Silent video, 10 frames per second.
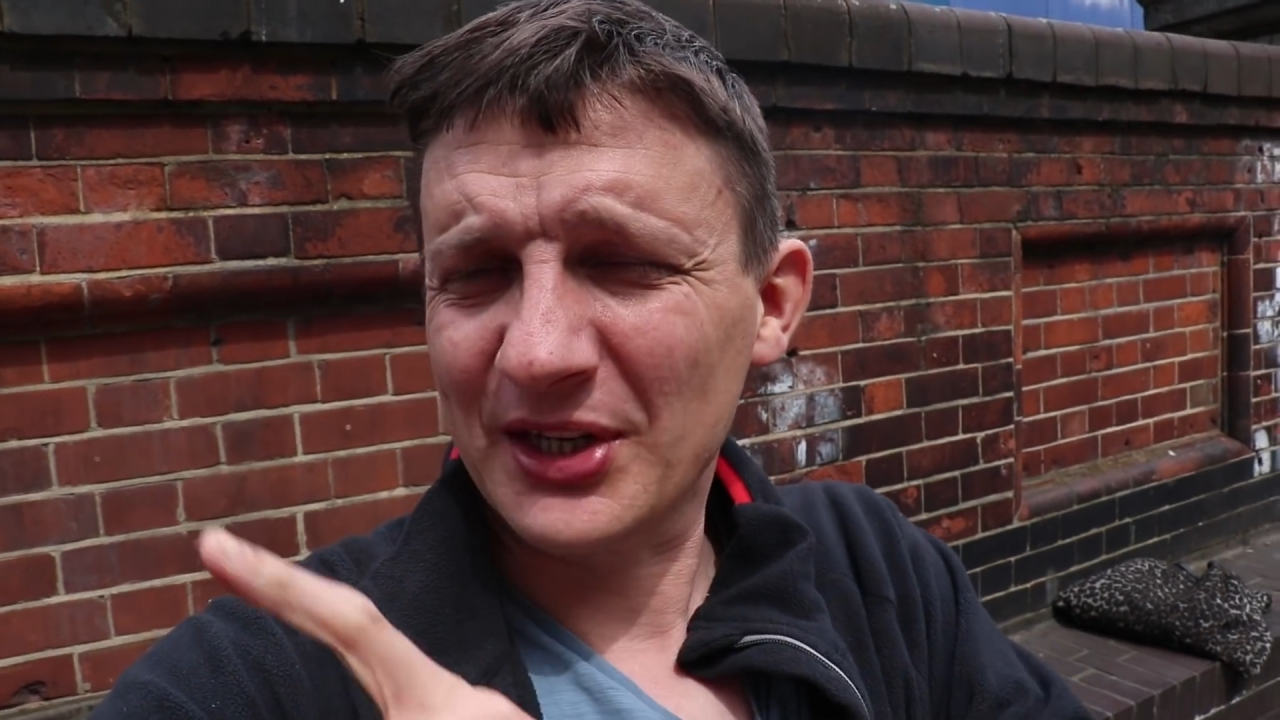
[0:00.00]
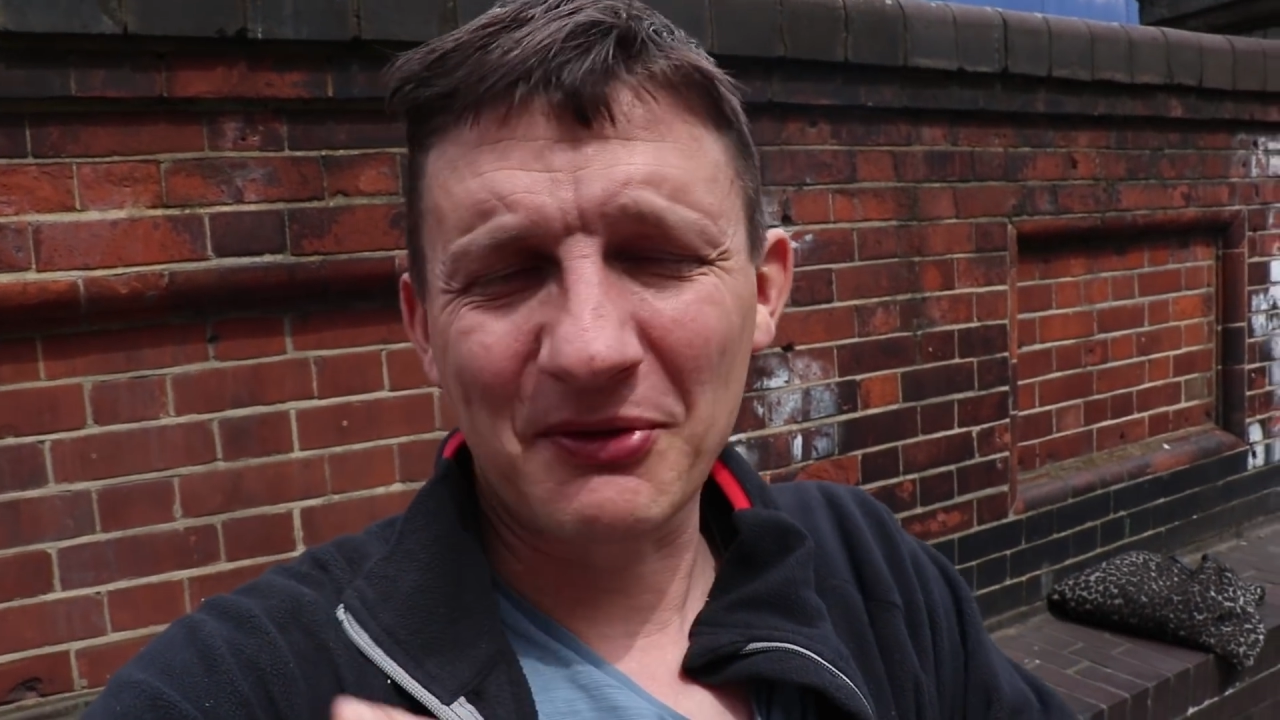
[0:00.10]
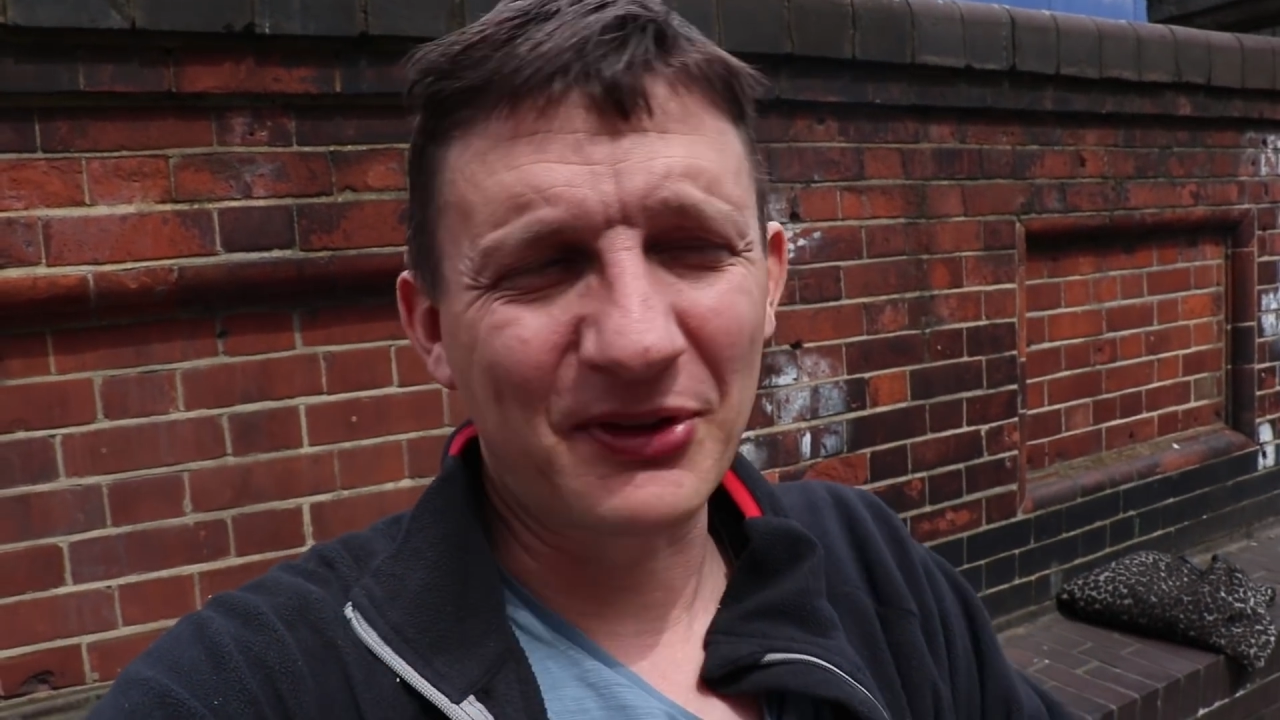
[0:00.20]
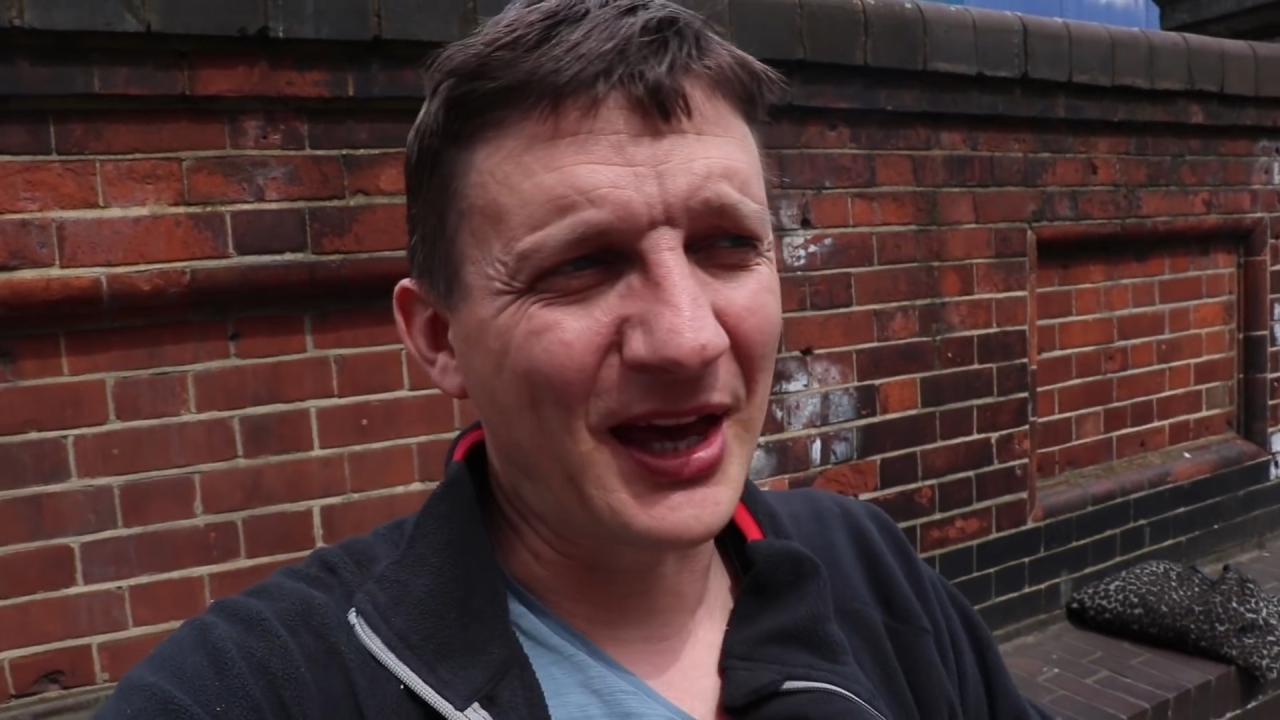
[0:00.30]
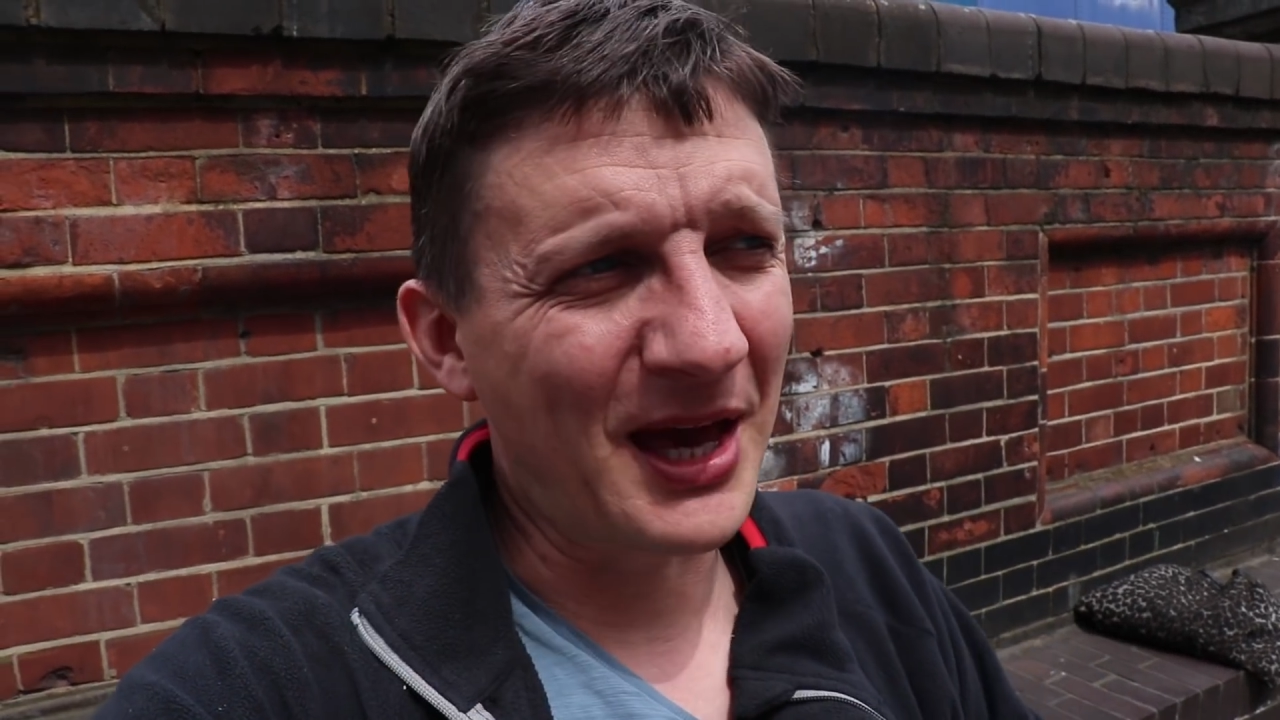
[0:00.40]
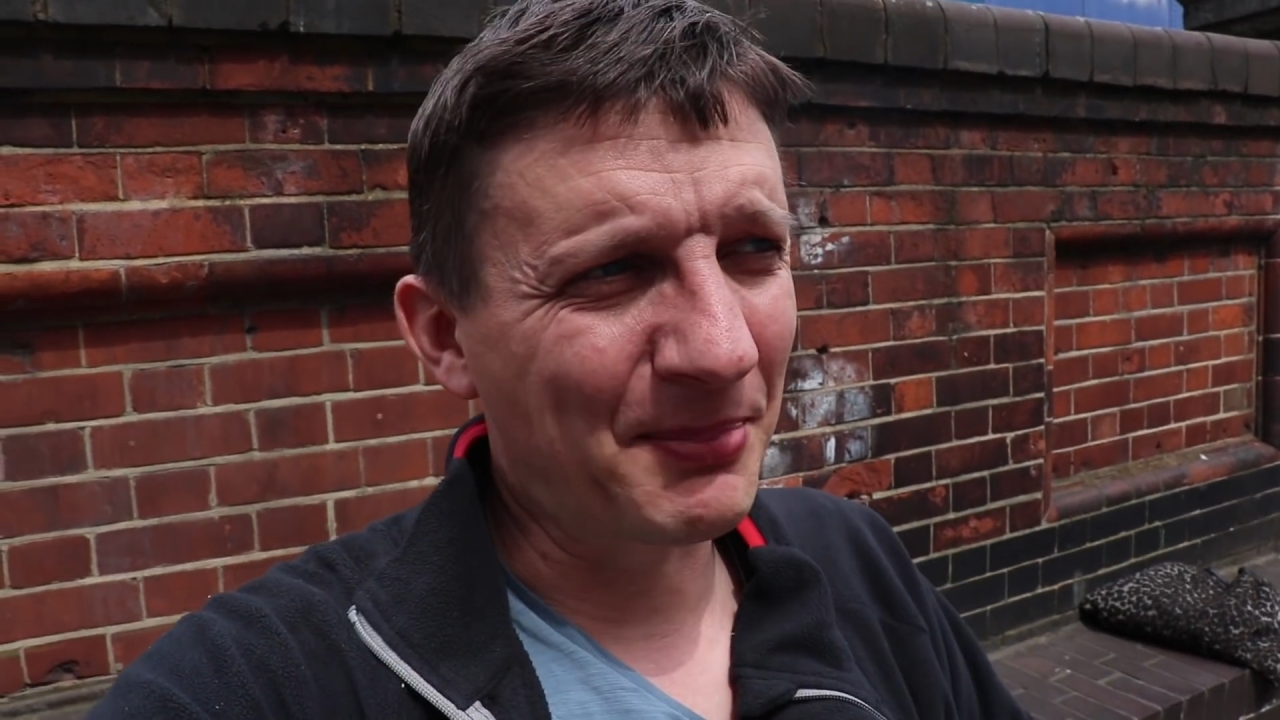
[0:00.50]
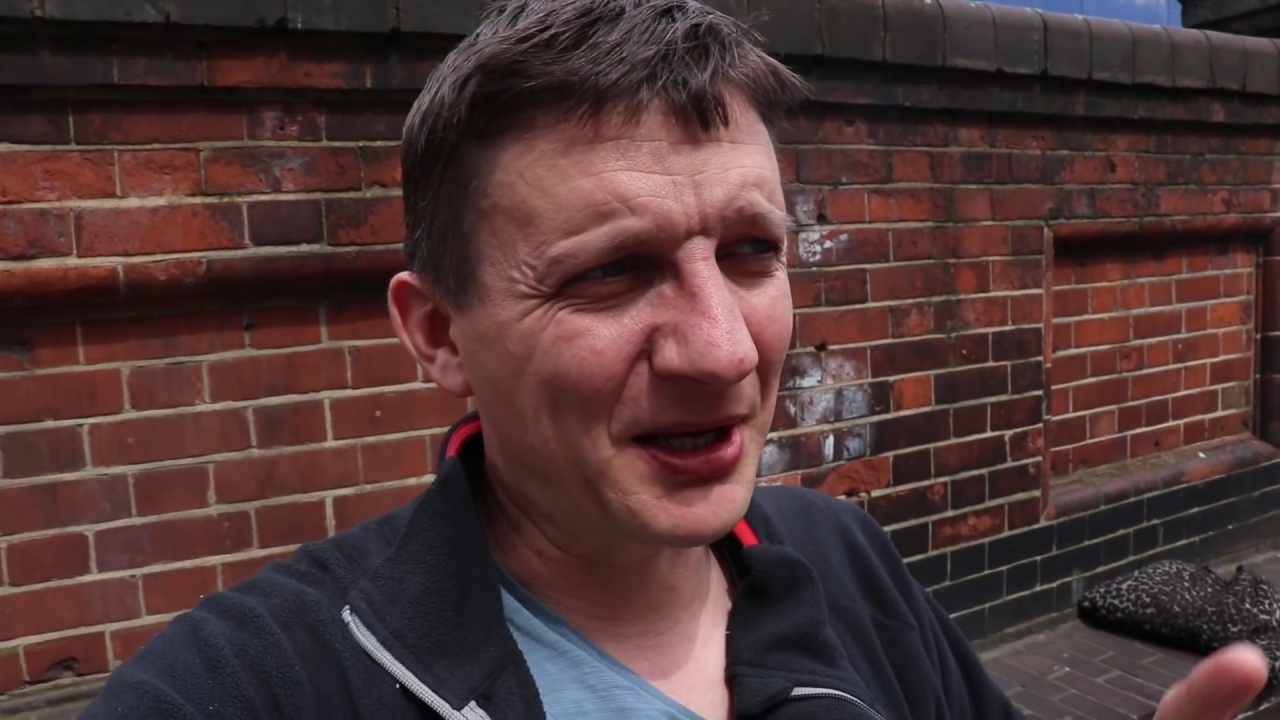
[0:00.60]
over there,